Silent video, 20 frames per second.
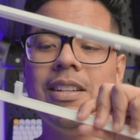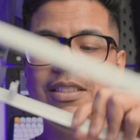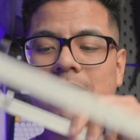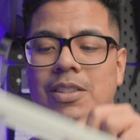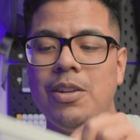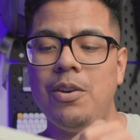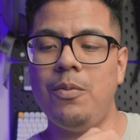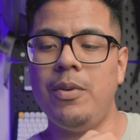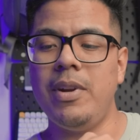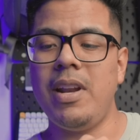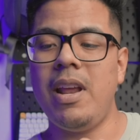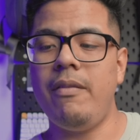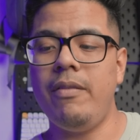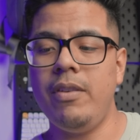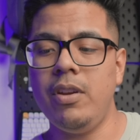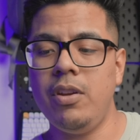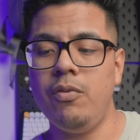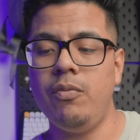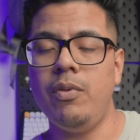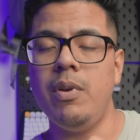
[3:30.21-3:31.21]
So whenever
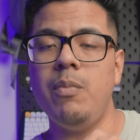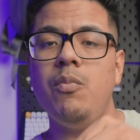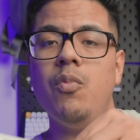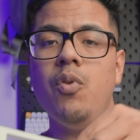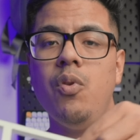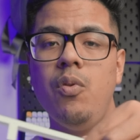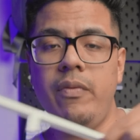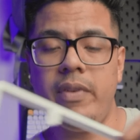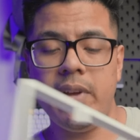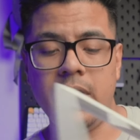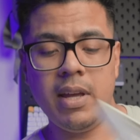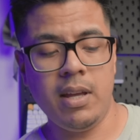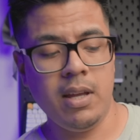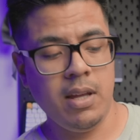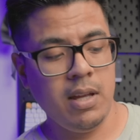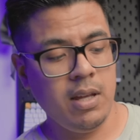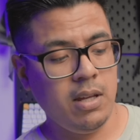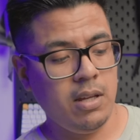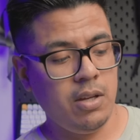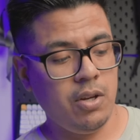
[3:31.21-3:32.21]
you remove it,
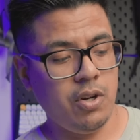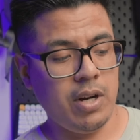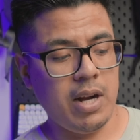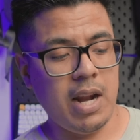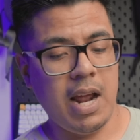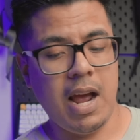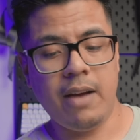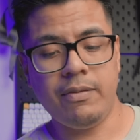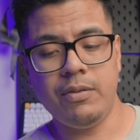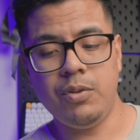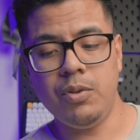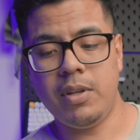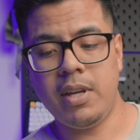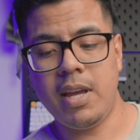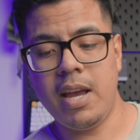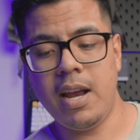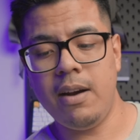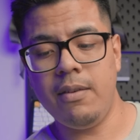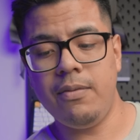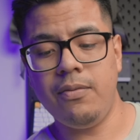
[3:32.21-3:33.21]
you're gonna have to
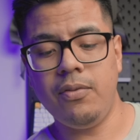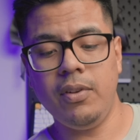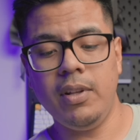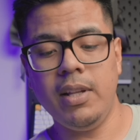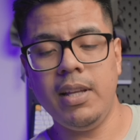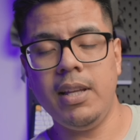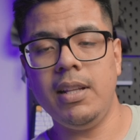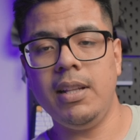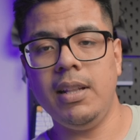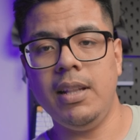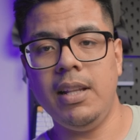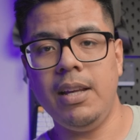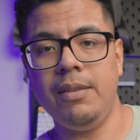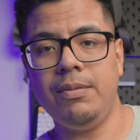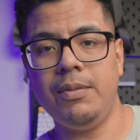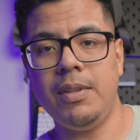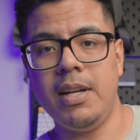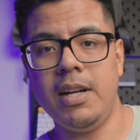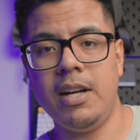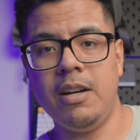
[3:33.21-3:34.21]
carefully
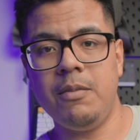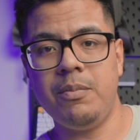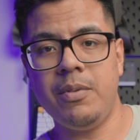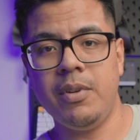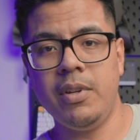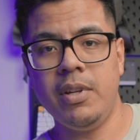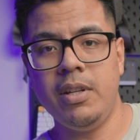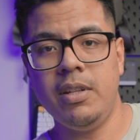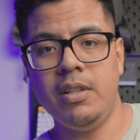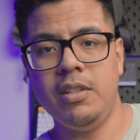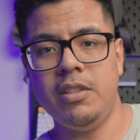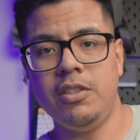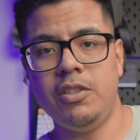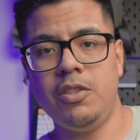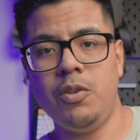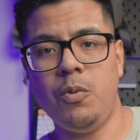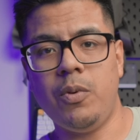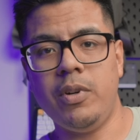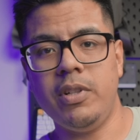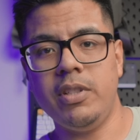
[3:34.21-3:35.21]
lift it up
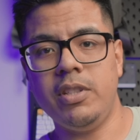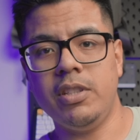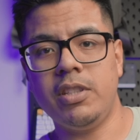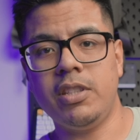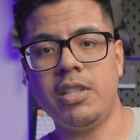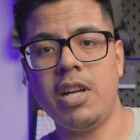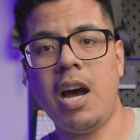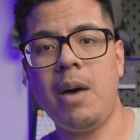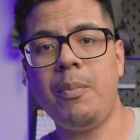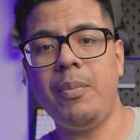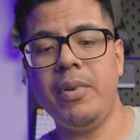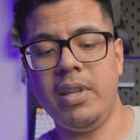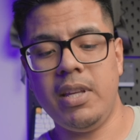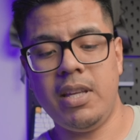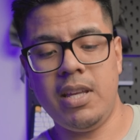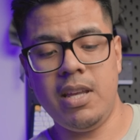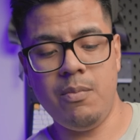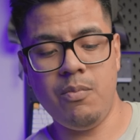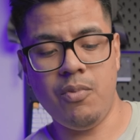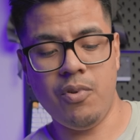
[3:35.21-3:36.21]
towards the top of the
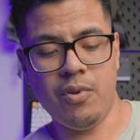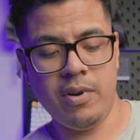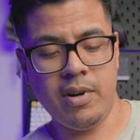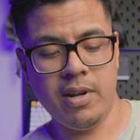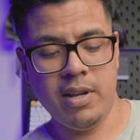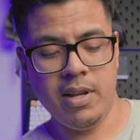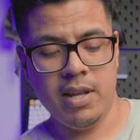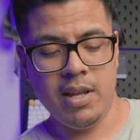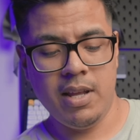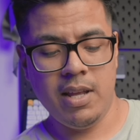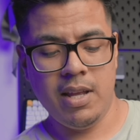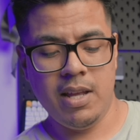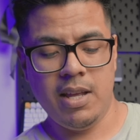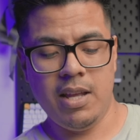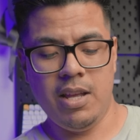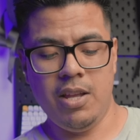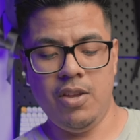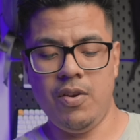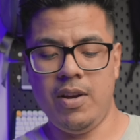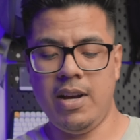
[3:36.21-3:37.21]
keyboard.
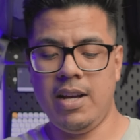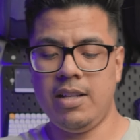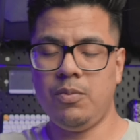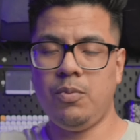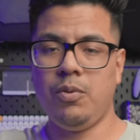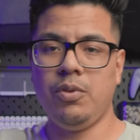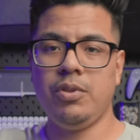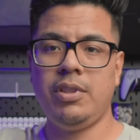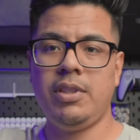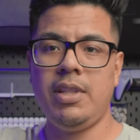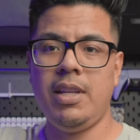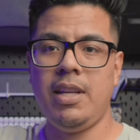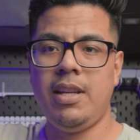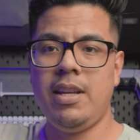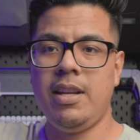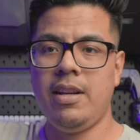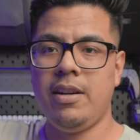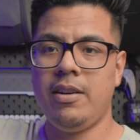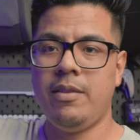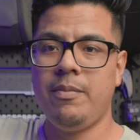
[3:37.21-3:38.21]
And you guys will see
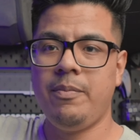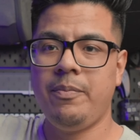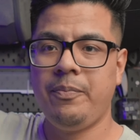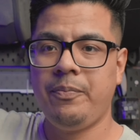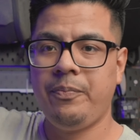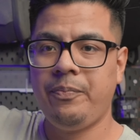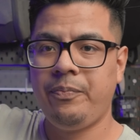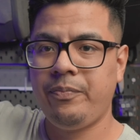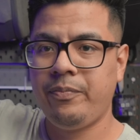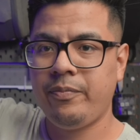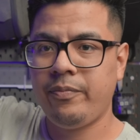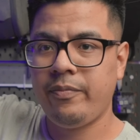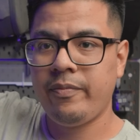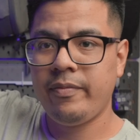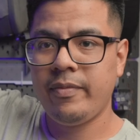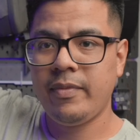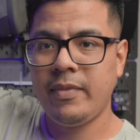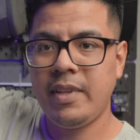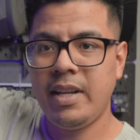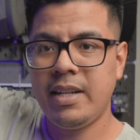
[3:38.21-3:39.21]
here,
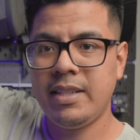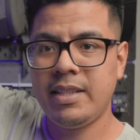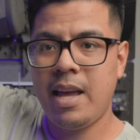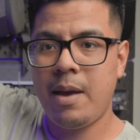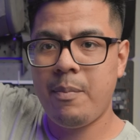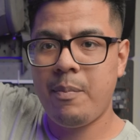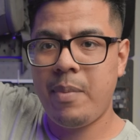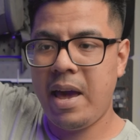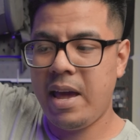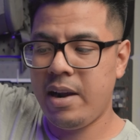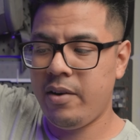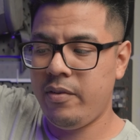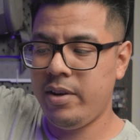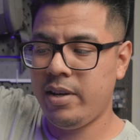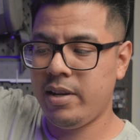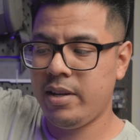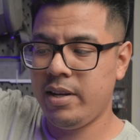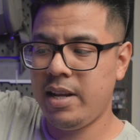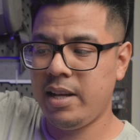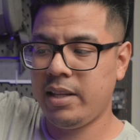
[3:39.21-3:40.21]
there's that battery
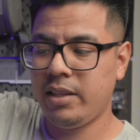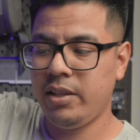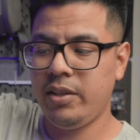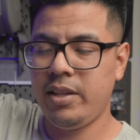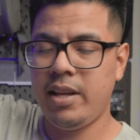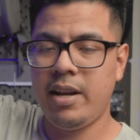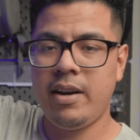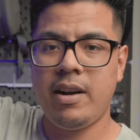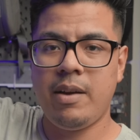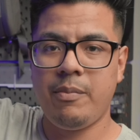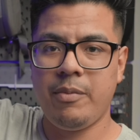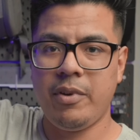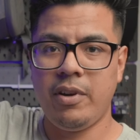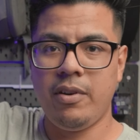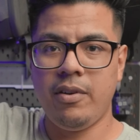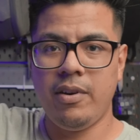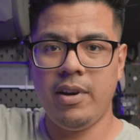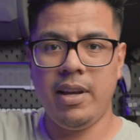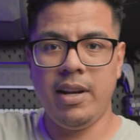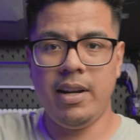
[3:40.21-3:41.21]
connector there. I'm gonna
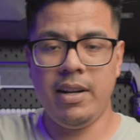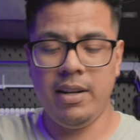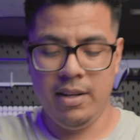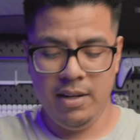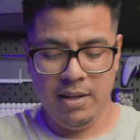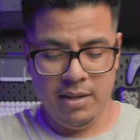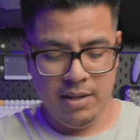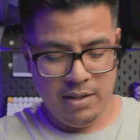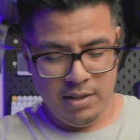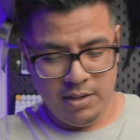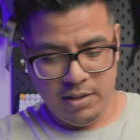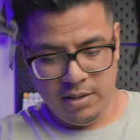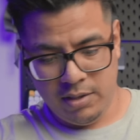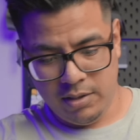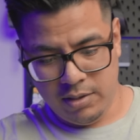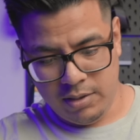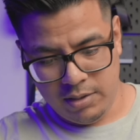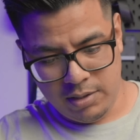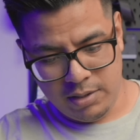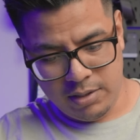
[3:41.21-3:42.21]
go ahead and
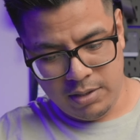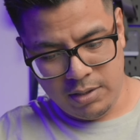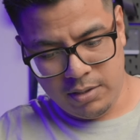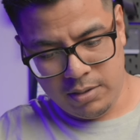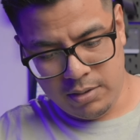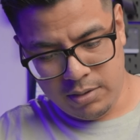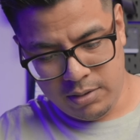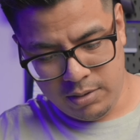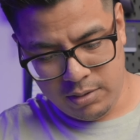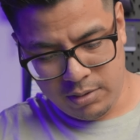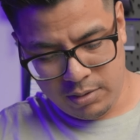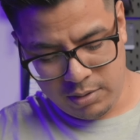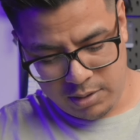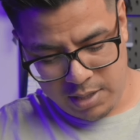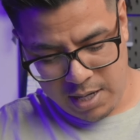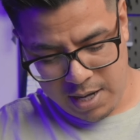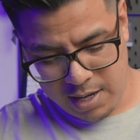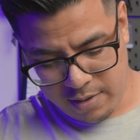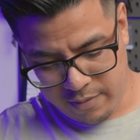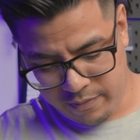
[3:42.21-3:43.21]

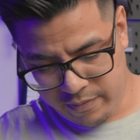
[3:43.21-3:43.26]
take a